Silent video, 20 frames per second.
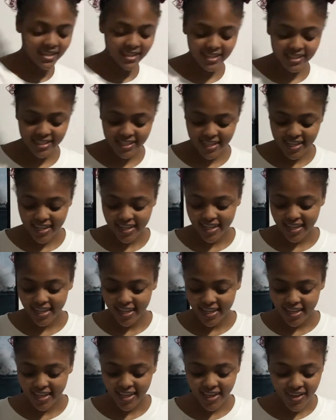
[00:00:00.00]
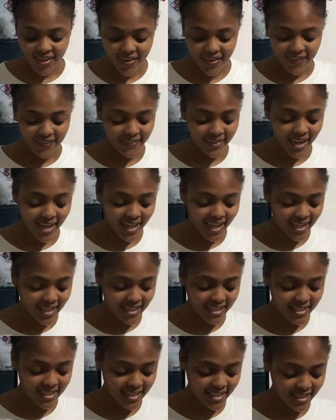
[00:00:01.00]
It's like,
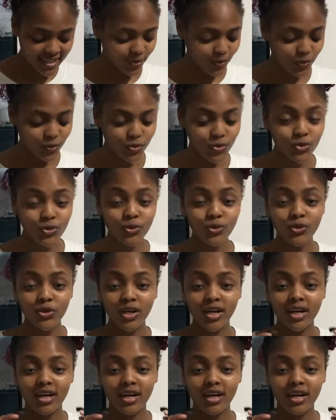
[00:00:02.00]
what? Ooh.